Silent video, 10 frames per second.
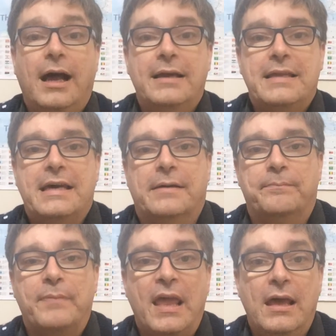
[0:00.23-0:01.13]
Hi
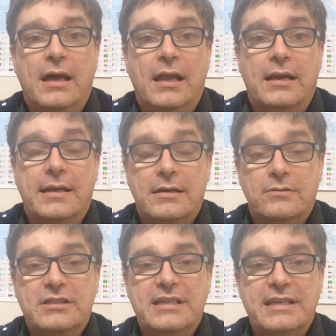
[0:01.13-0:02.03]
there.
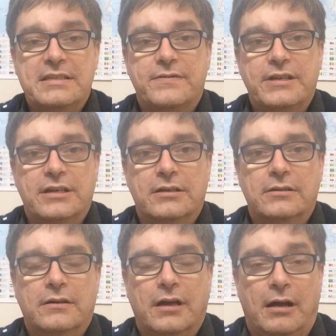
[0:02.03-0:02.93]
Now today's
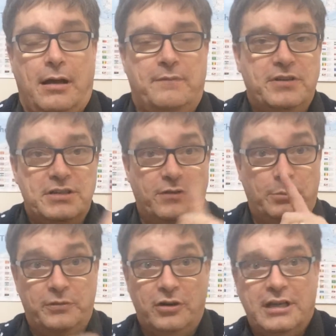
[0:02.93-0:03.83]
video, first of
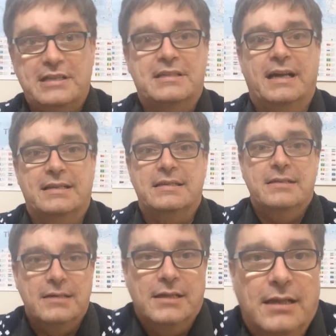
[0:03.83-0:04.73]
all, before I get
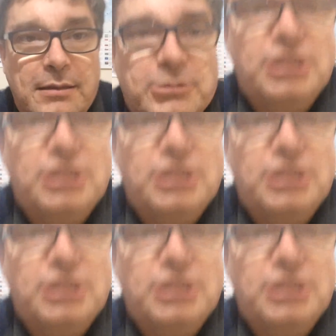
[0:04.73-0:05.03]
started, let